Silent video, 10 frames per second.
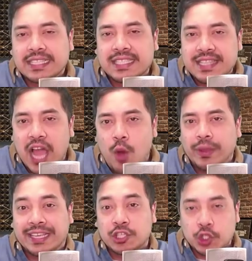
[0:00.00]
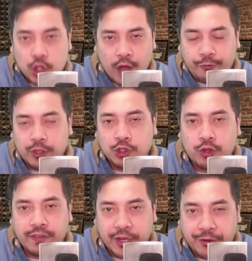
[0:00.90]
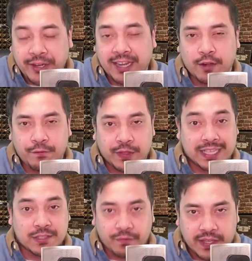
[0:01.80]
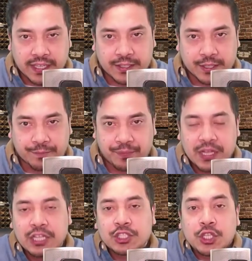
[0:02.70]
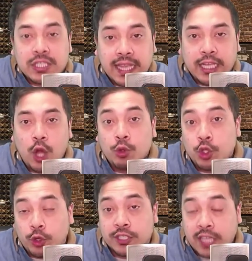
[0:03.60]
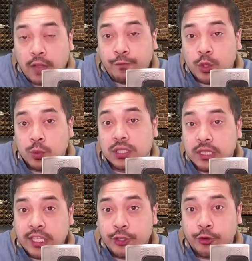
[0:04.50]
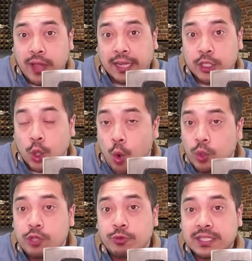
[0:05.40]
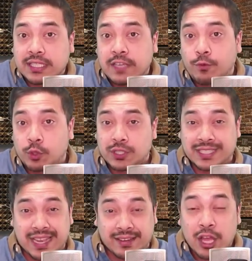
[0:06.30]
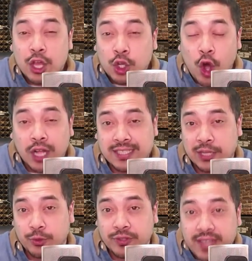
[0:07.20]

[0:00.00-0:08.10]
it's now a software driven Internet of Things vehicle. Just like how your cell phone was linear and could only receive or send calls under